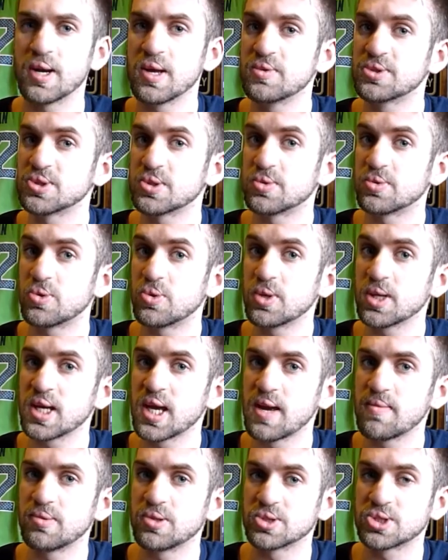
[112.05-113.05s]
He was
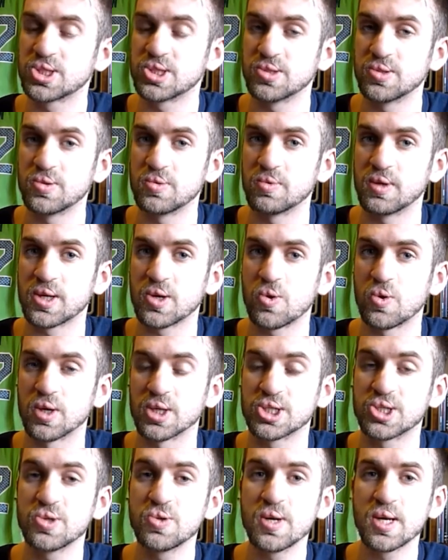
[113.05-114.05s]
only able to
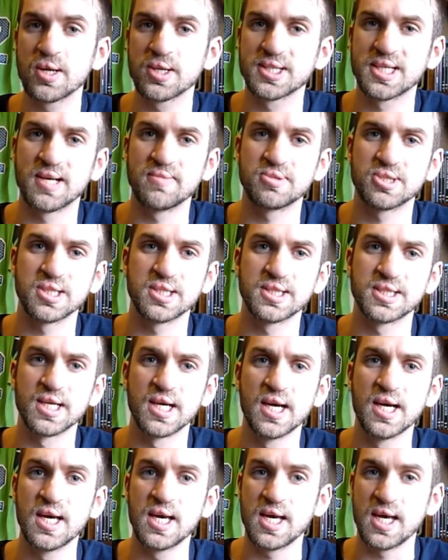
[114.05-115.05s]
record 2 interceptions
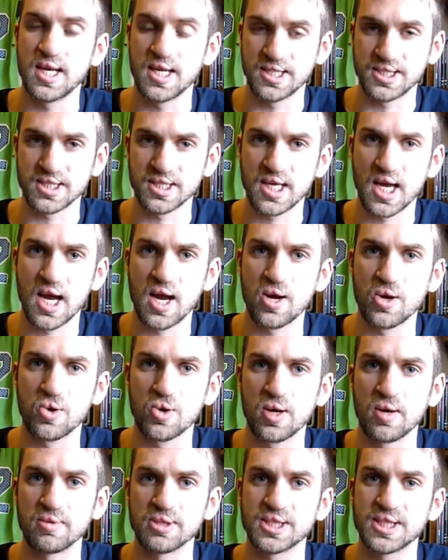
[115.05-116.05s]
in his entire
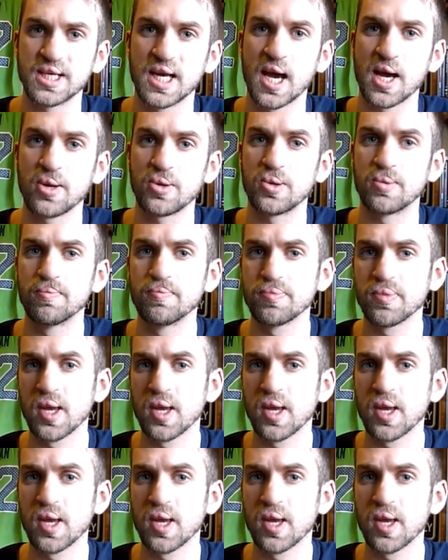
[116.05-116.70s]
career with Seattle.